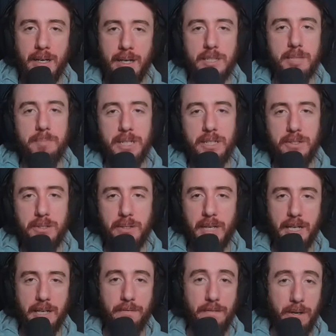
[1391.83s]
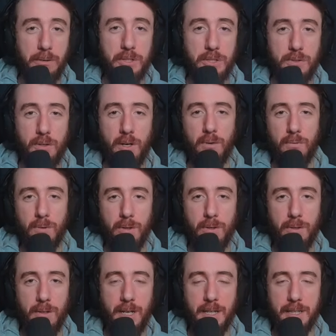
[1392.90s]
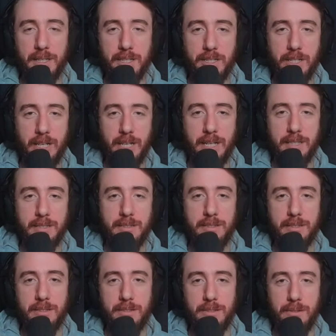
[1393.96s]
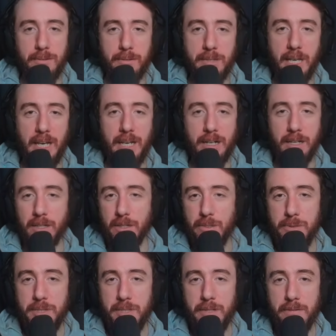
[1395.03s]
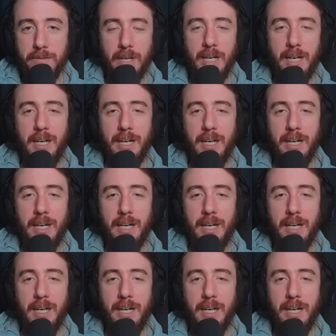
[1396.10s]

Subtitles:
Just make sure you're getting a very strong roll on the chance to gain Elusive.